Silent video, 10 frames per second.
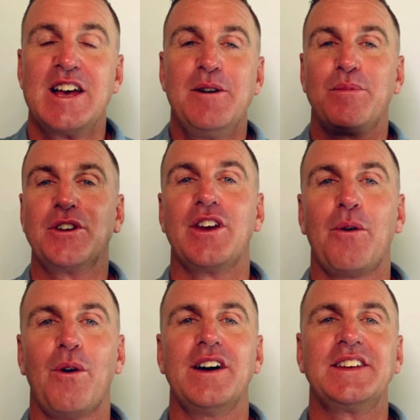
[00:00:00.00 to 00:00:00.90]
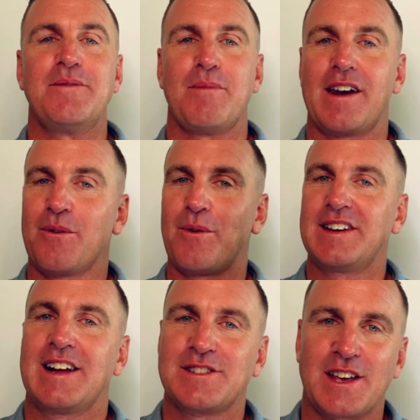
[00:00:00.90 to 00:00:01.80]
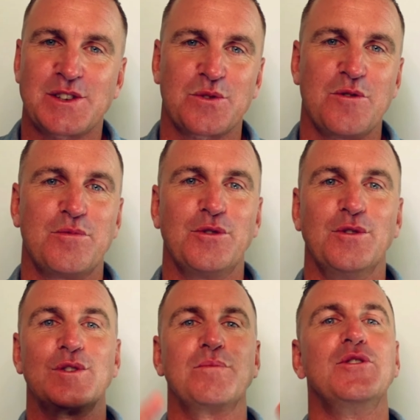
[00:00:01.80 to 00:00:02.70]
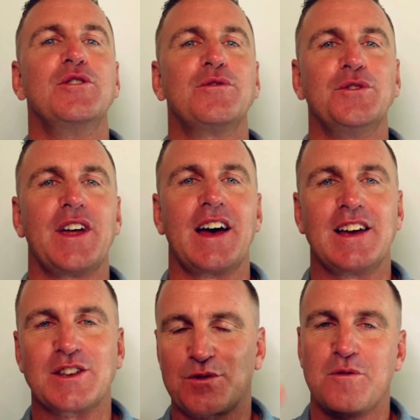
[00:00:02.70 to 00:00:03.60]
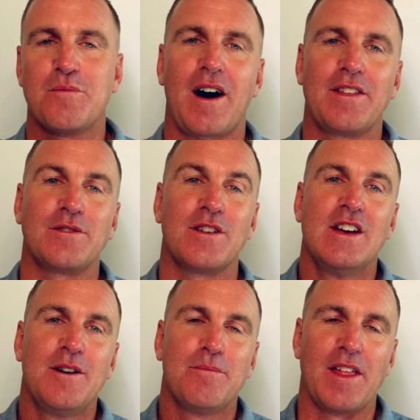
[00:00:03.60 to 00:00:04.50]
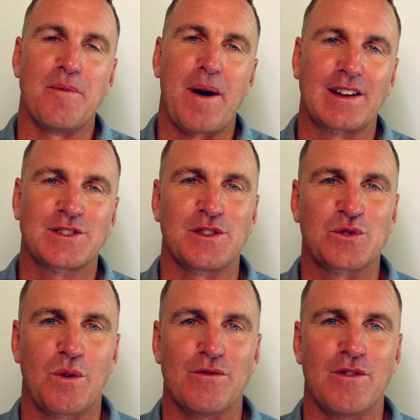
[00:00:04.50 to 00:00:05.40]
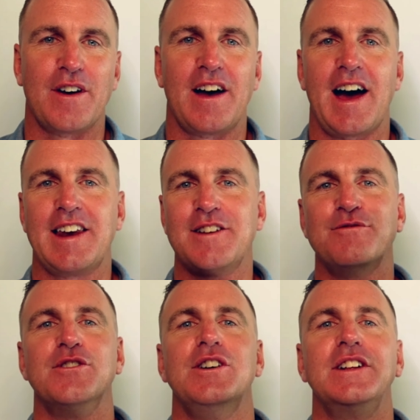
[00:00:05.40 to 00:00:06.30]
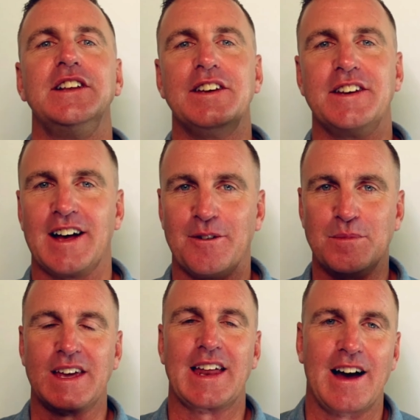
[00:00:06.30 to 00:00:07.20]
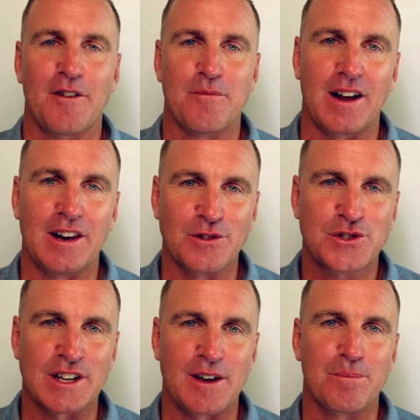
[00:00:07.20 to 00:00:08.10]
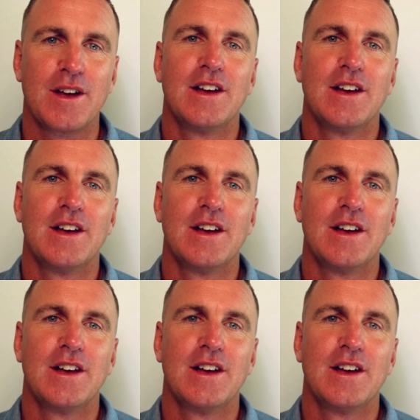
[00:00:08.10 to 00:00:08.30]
But you know what? It didn't matter. I went down to that swimming pool. It was a beautiful day, swimming by the banks of the Swan River, and it really did help me get out of my little slump.